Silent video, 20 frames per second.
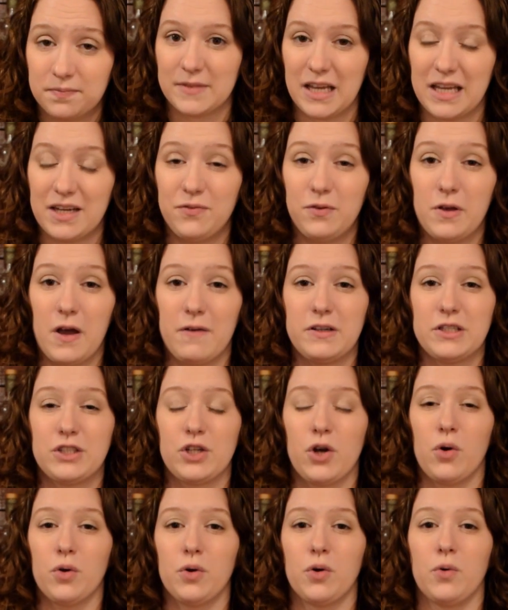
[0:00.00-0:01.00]
And if you have a
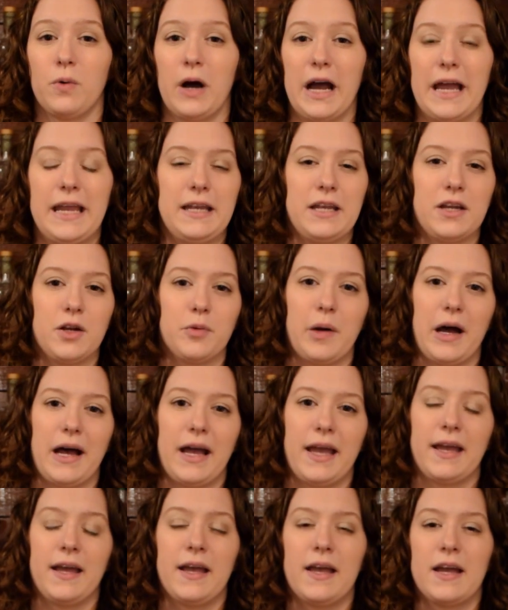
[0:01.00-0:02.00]
Total Wine
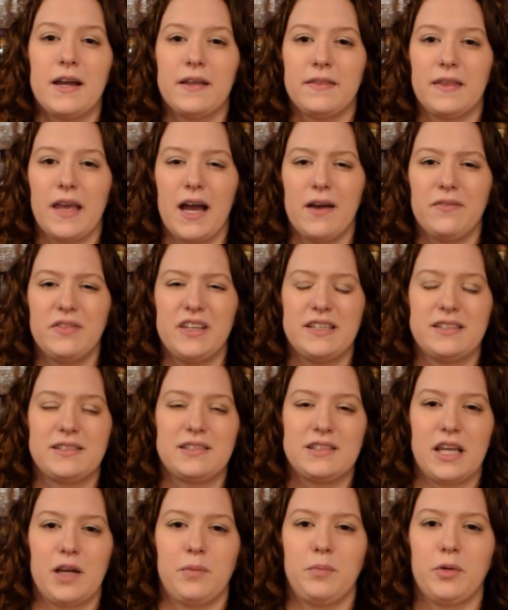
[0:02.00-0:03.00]
nearby, they have these
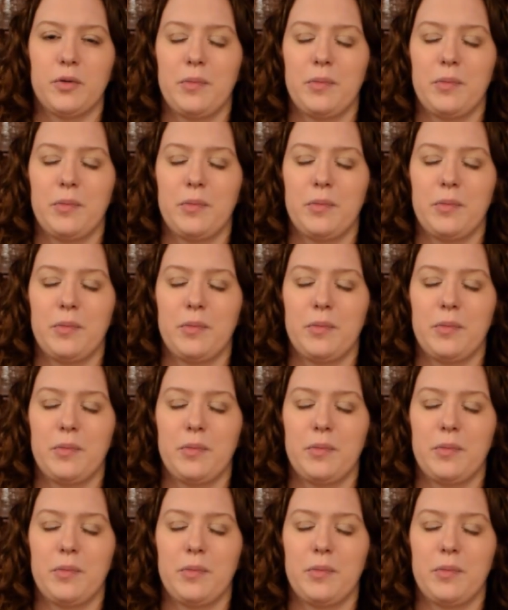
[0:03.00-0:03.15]
sampler